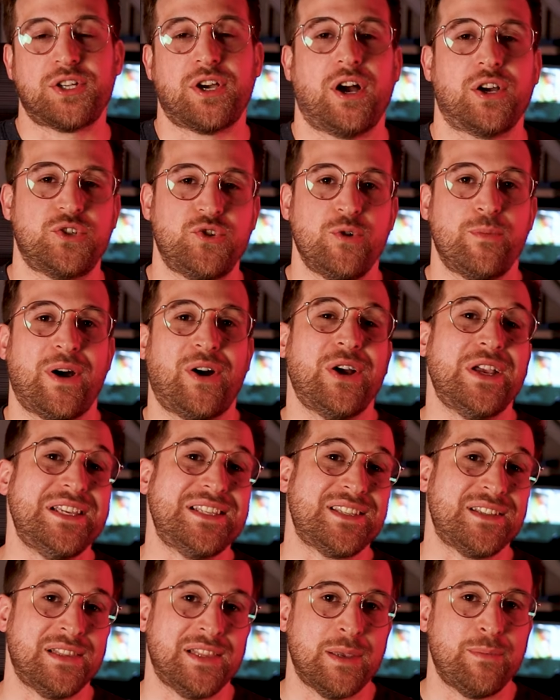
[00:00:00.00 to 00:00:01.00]
to talk to you about
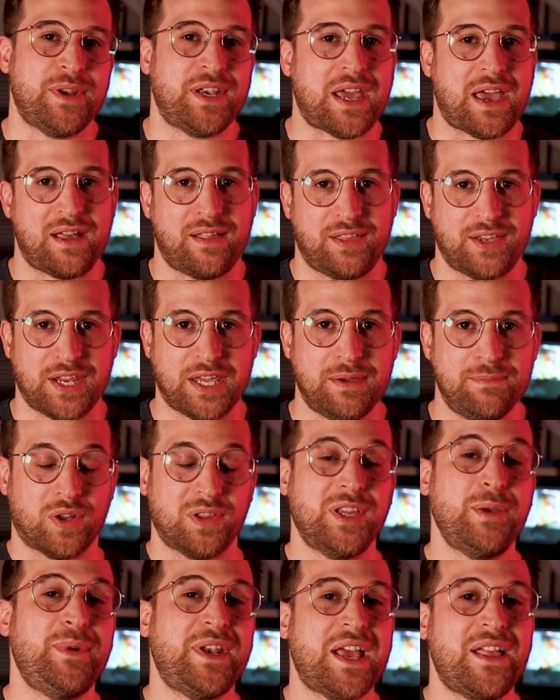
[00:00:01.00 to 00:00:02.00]
is liminality.
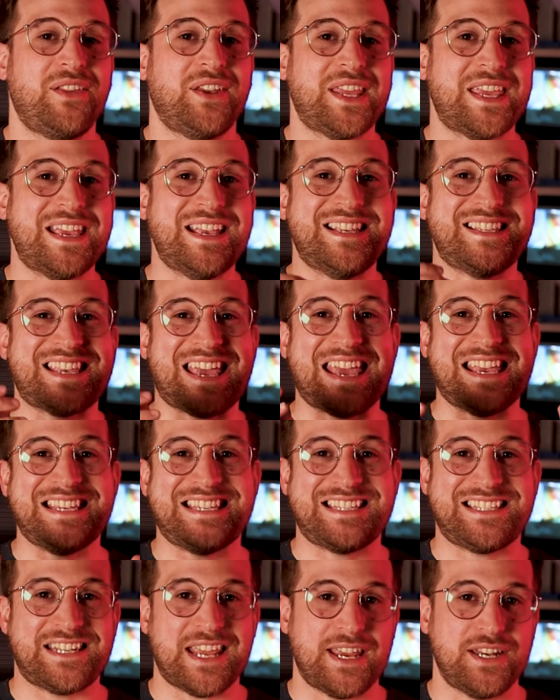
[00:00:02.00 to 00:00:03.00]
Liminality is a
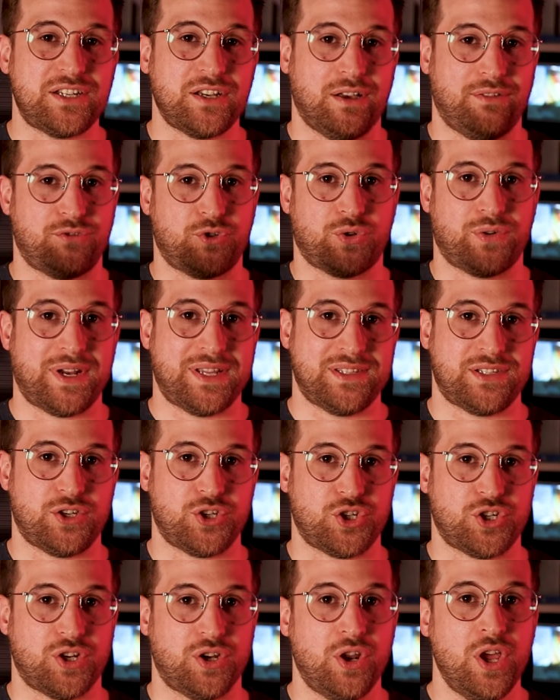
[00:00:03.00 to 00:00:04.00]
state of
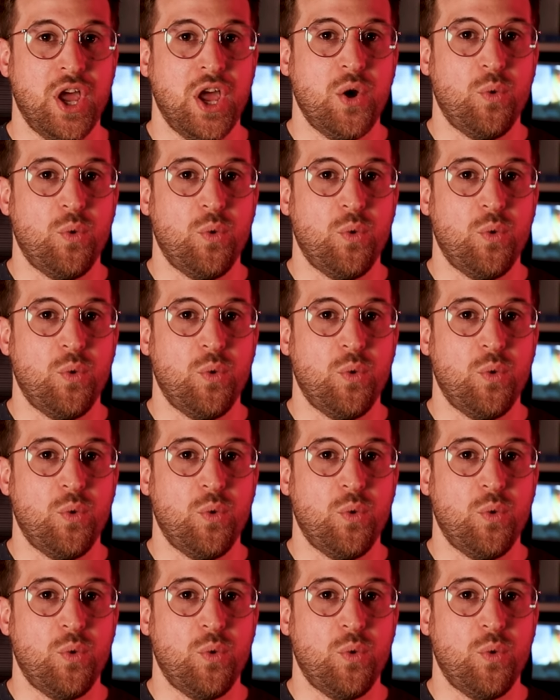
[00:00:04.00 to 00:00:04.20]
transition